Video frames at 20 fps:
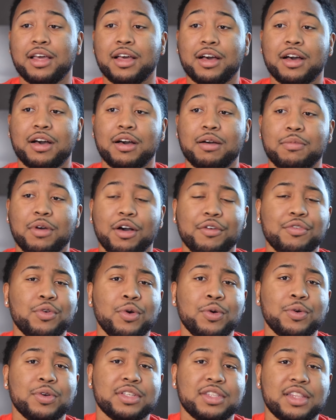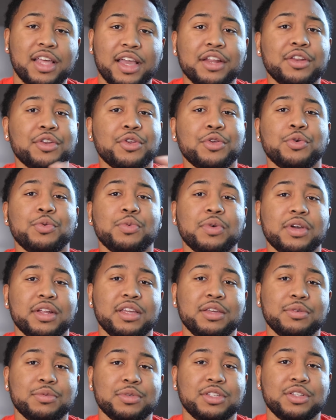Of course, they knew what
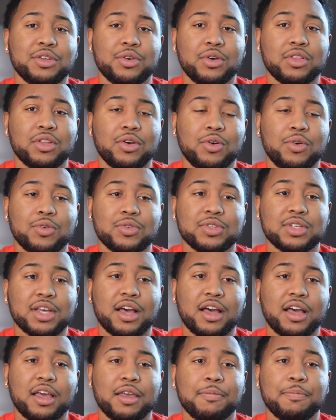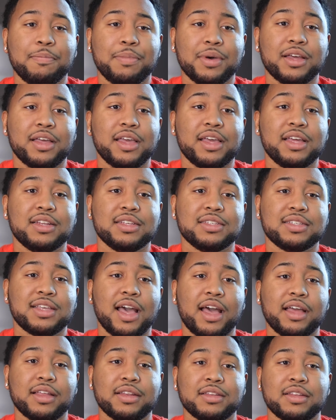he was doing the whole time, but it has
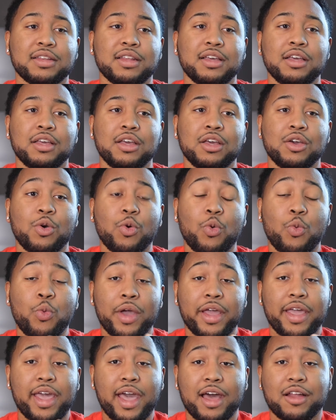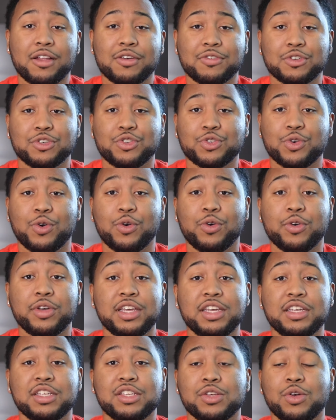gotten way out of control.
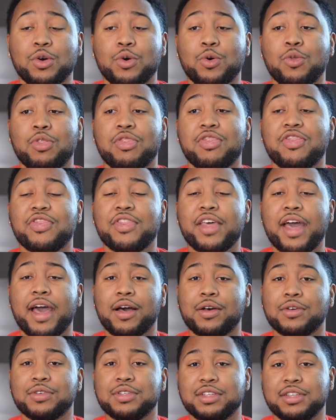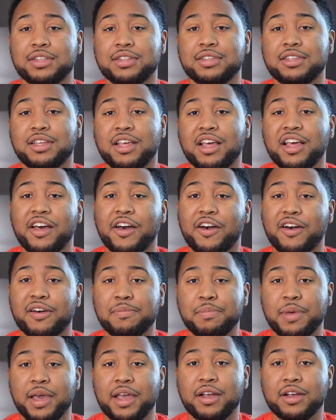He sold thousands
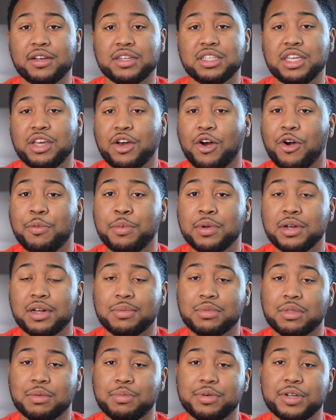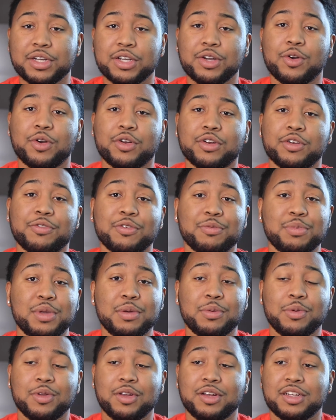of pairs. He opened up the pre-order for
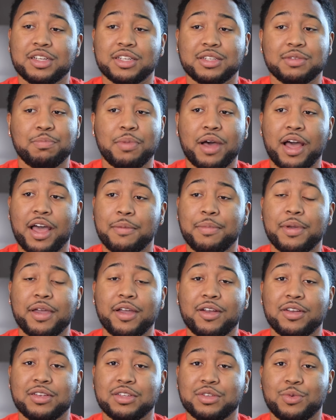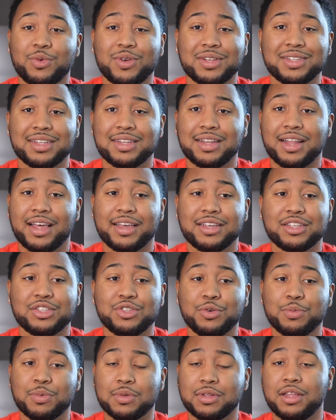people to just buy pairs. It wasn't like
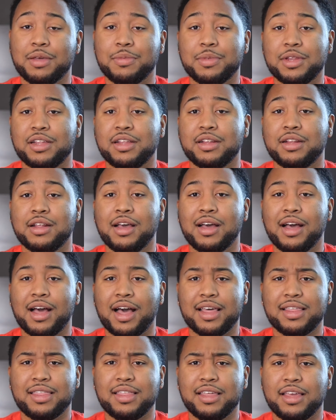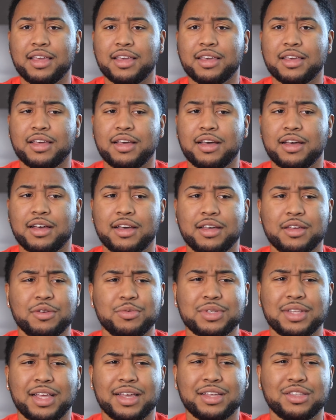super limited. I think it
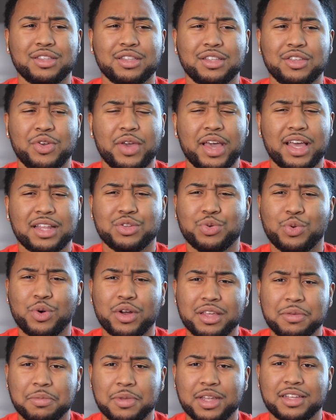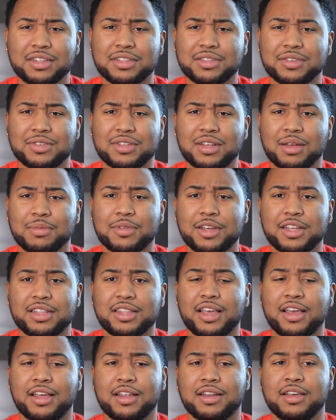was like you had 20 minutes or something like
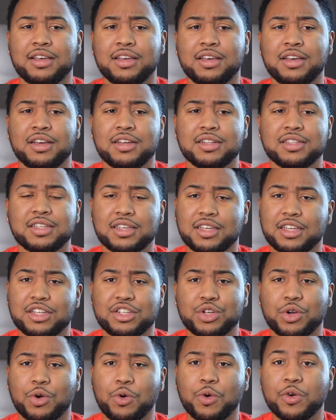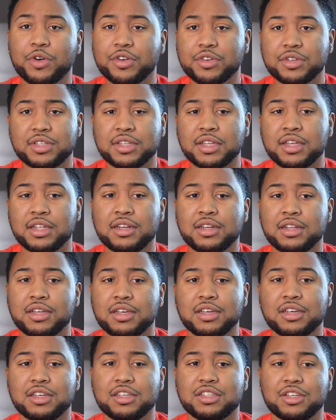that to get your orders in.
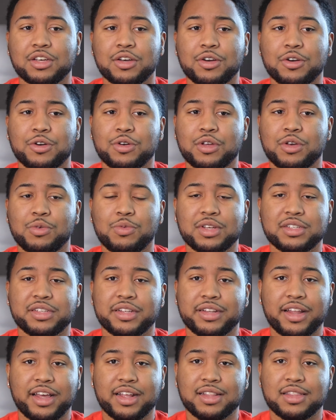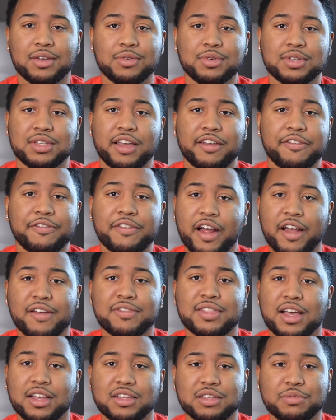So it wasn't like there was like
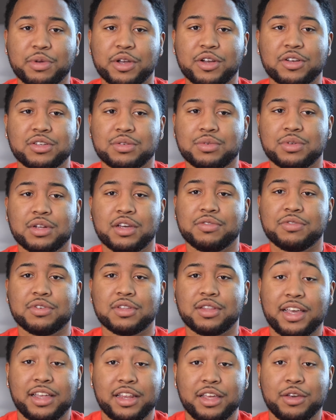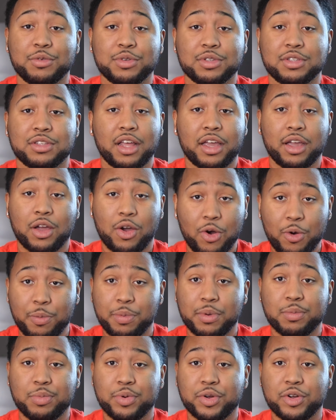5,000 pairs or whatever. It was like
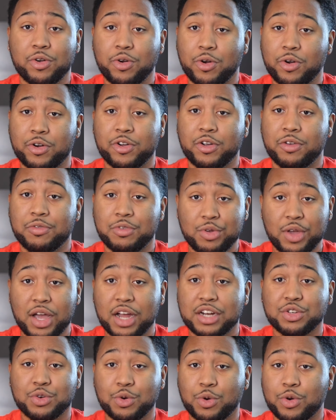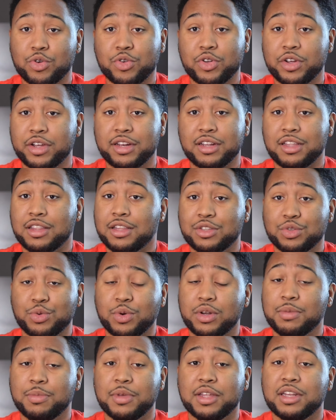open pre-order. If you got your order in the
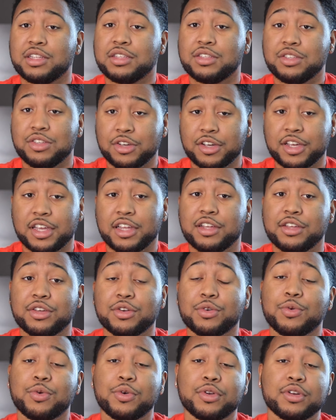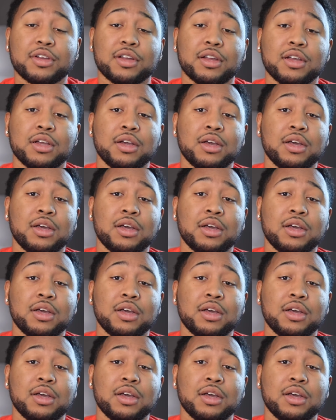20 minutes, you're getting your order.